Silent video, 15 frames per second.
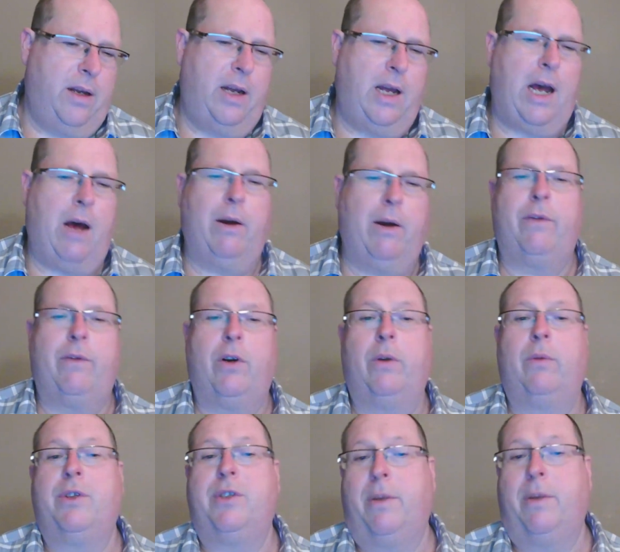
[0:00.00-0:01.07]
However, it
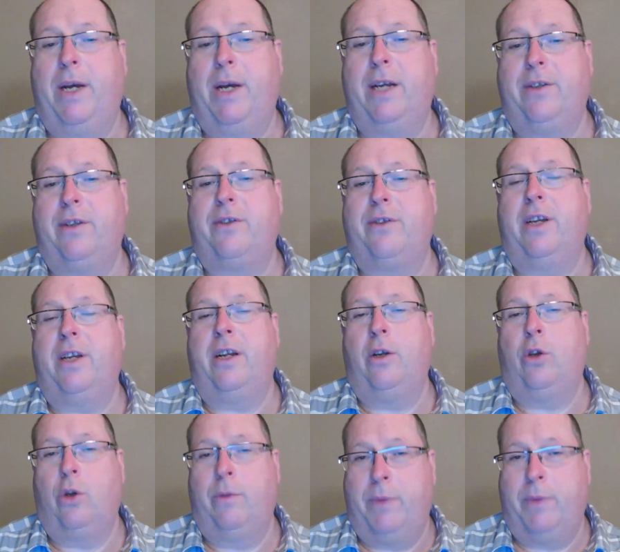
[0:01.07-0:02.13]
was the peasants and the
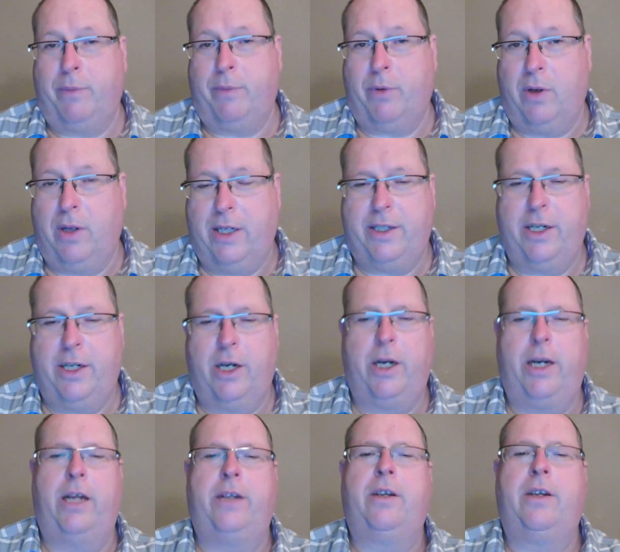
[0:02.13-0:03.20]
lumpen
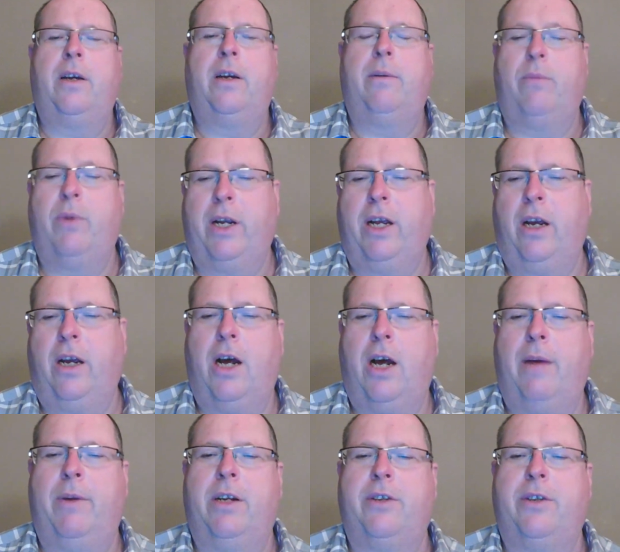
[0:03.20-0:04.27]
proletariat bringing
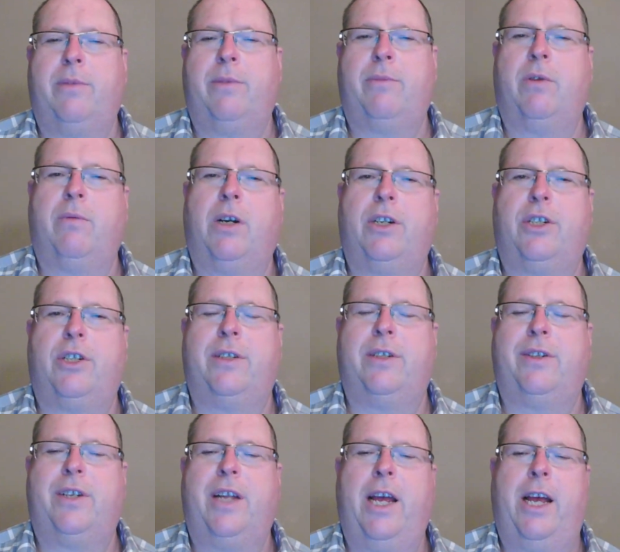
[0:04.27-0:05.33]
communism to Russia
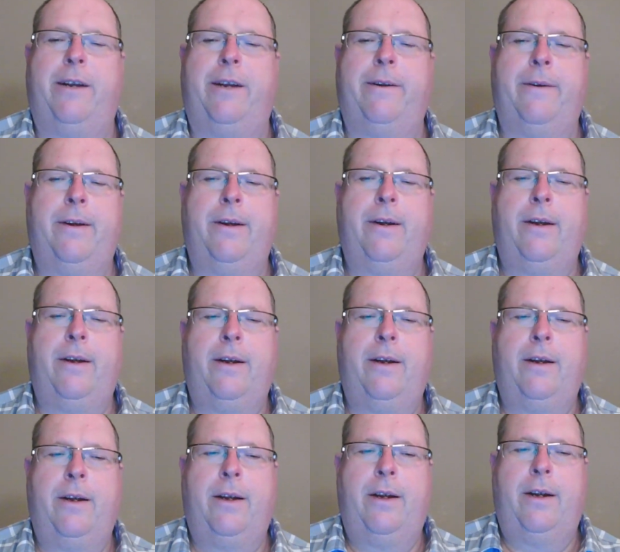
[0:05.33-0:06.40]
instead.
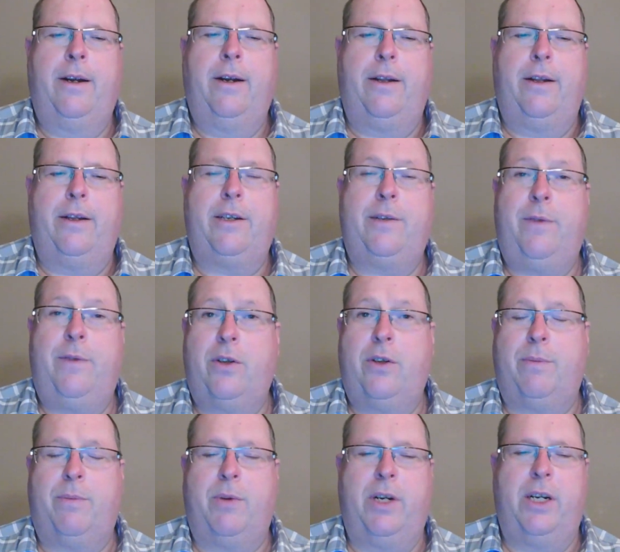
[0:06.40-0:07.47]
This
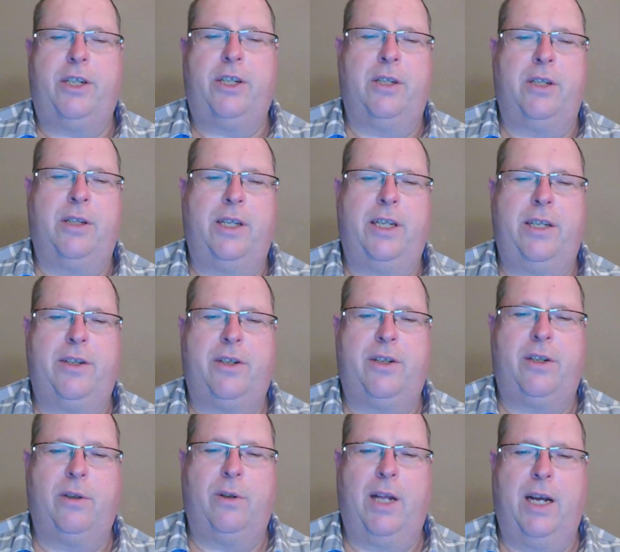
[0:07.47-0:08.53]
false prediction leads
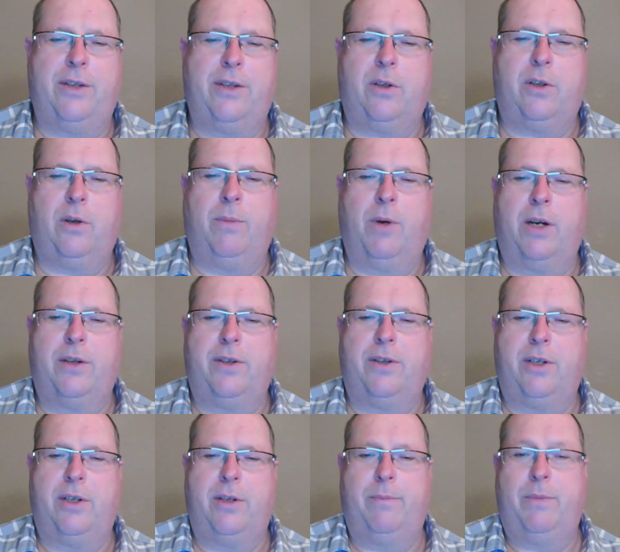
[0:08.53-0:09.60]
to classical
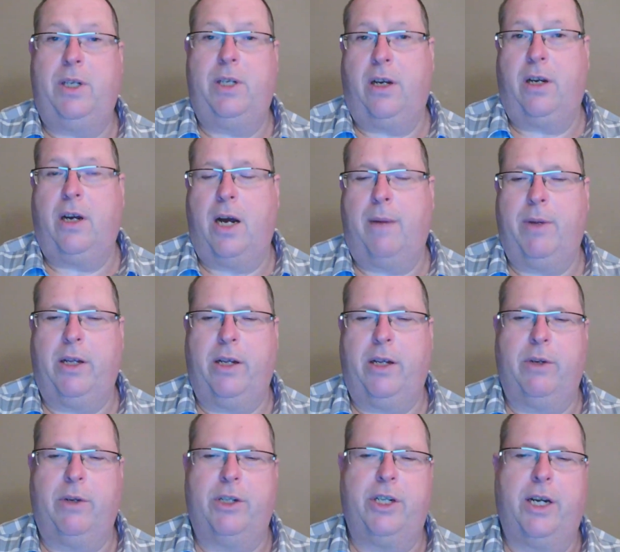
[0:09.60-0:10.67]
Marxism being commonly
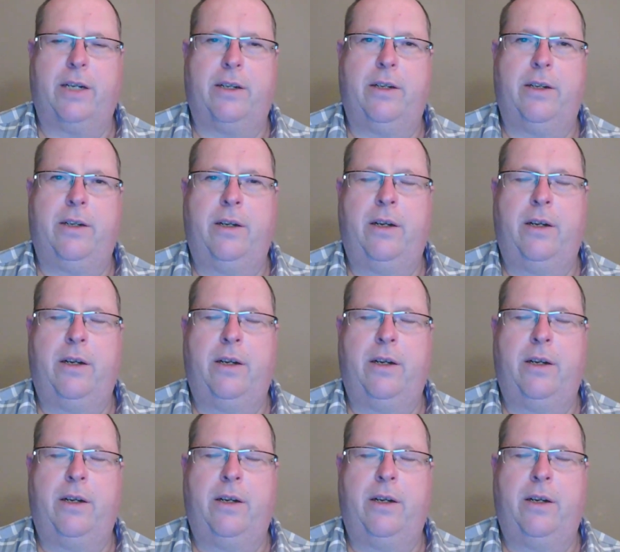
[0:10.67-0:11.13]
rejected,